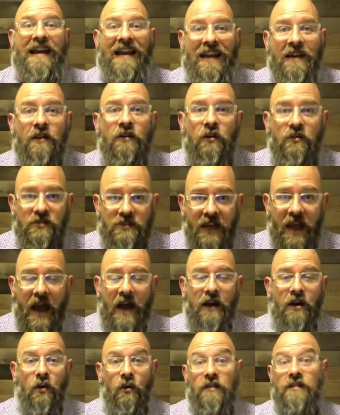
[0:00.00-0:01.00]
in those
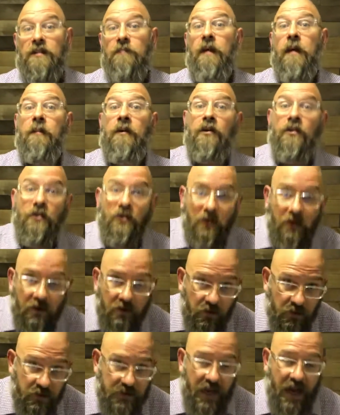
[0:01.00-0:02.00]
categories, and maybe you're in
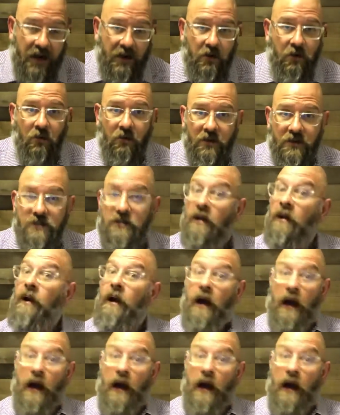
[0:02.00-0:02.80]
those categories.